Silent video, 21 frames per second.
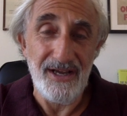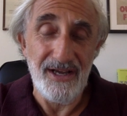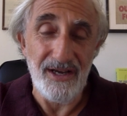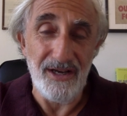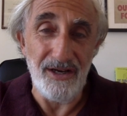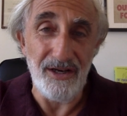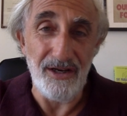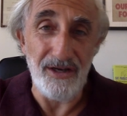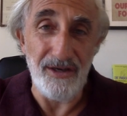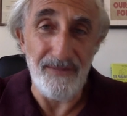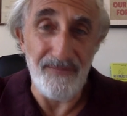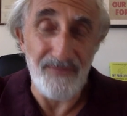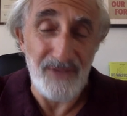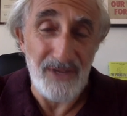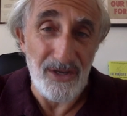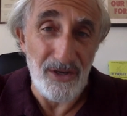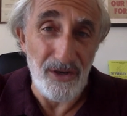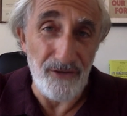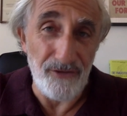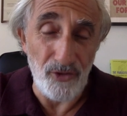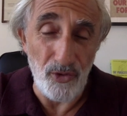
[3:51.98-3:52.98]
Uh,
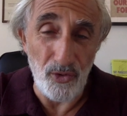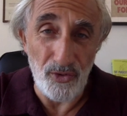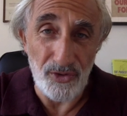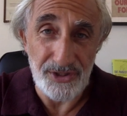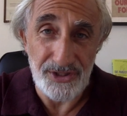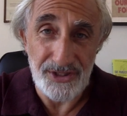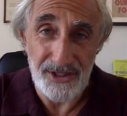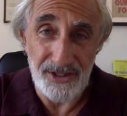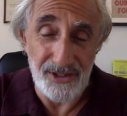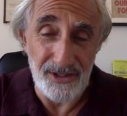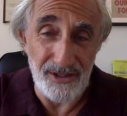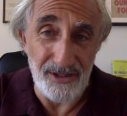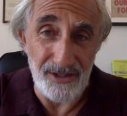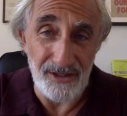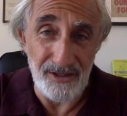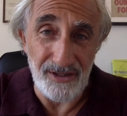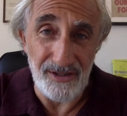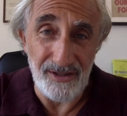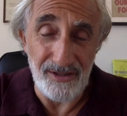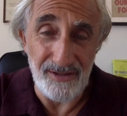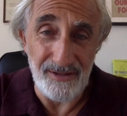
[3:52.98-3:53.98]
of course,
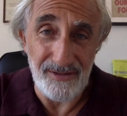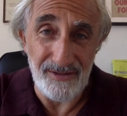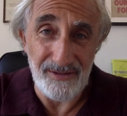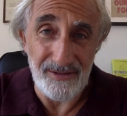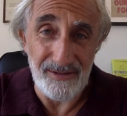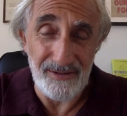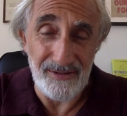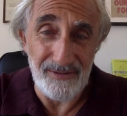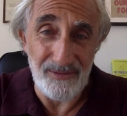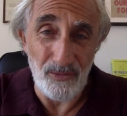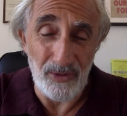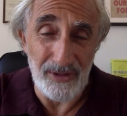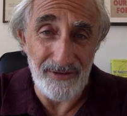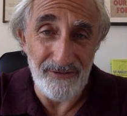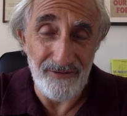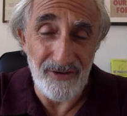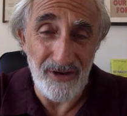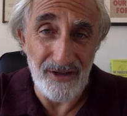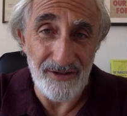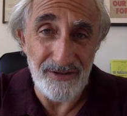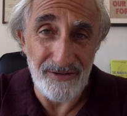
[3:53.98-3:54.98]
uh, when a
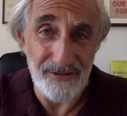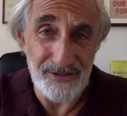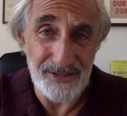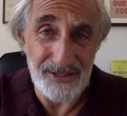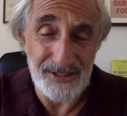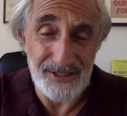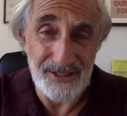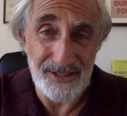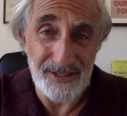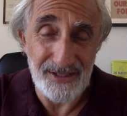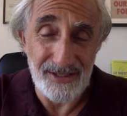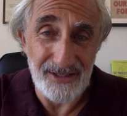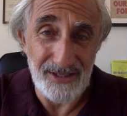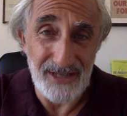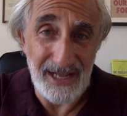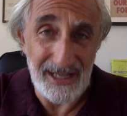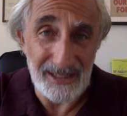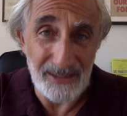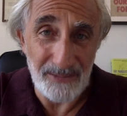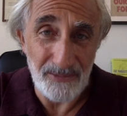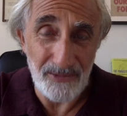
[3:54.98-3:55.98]
father is
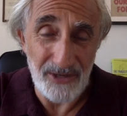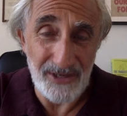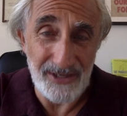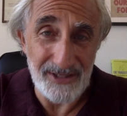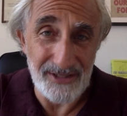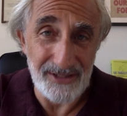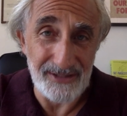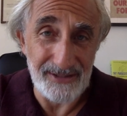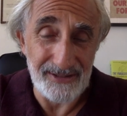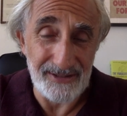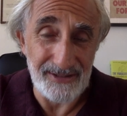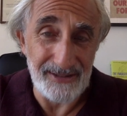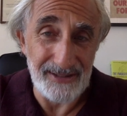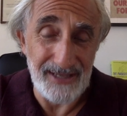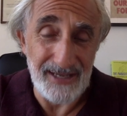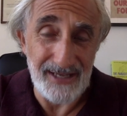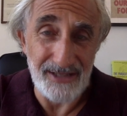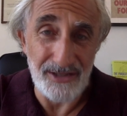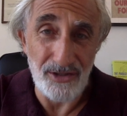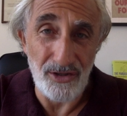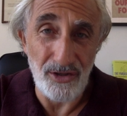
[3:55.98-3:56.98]
not present, it
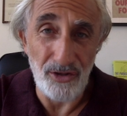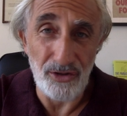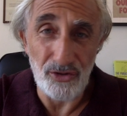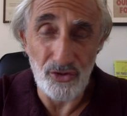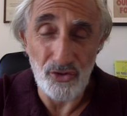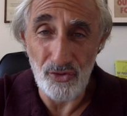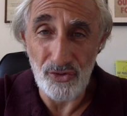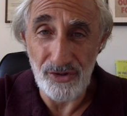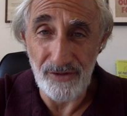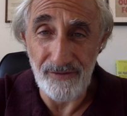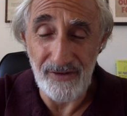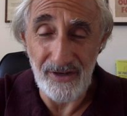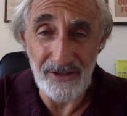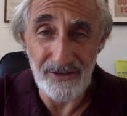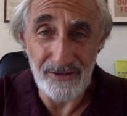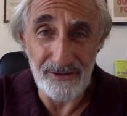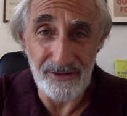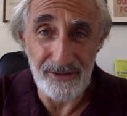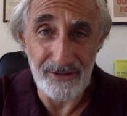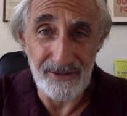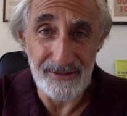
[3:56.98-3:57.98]
has all sorts of
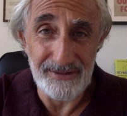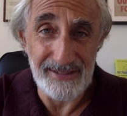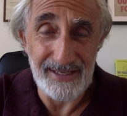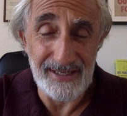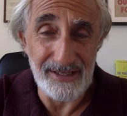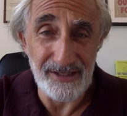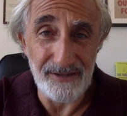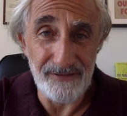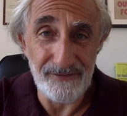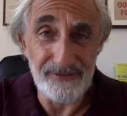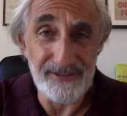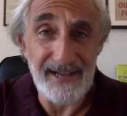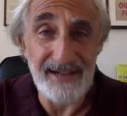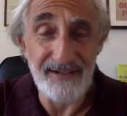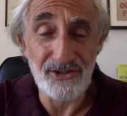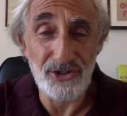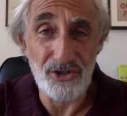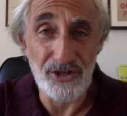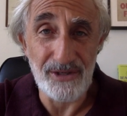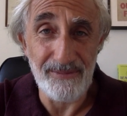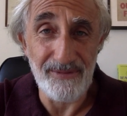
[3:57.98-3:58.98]
other negative
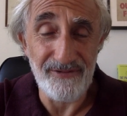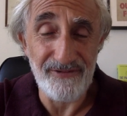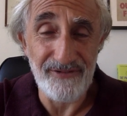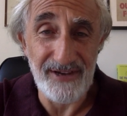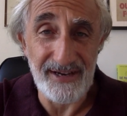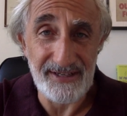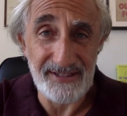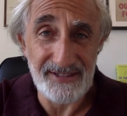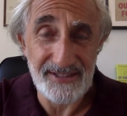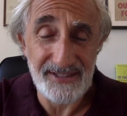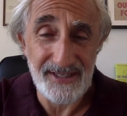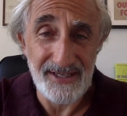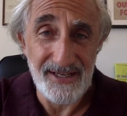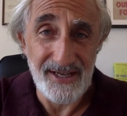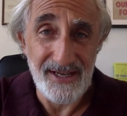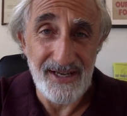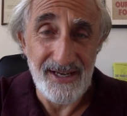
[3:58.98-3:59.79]
downstream effects.